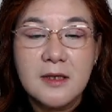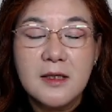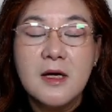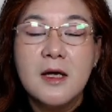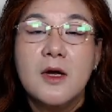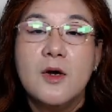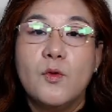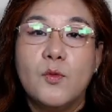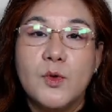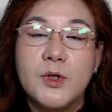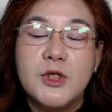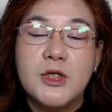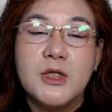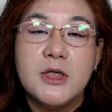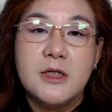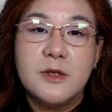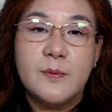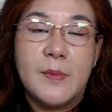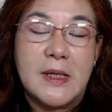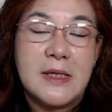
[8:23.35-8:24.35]
which is
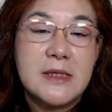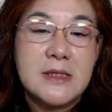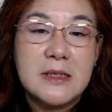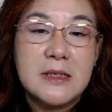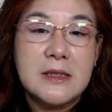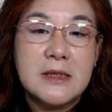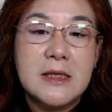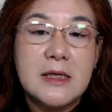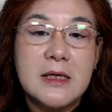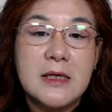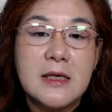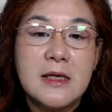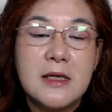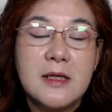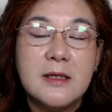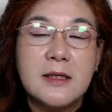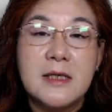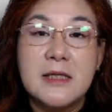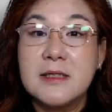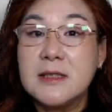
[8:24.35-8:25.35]
basically the
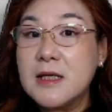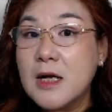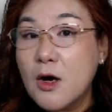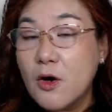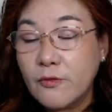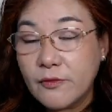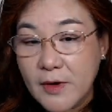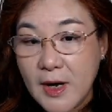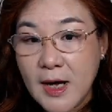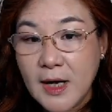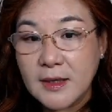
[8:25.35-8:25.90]
star of arts.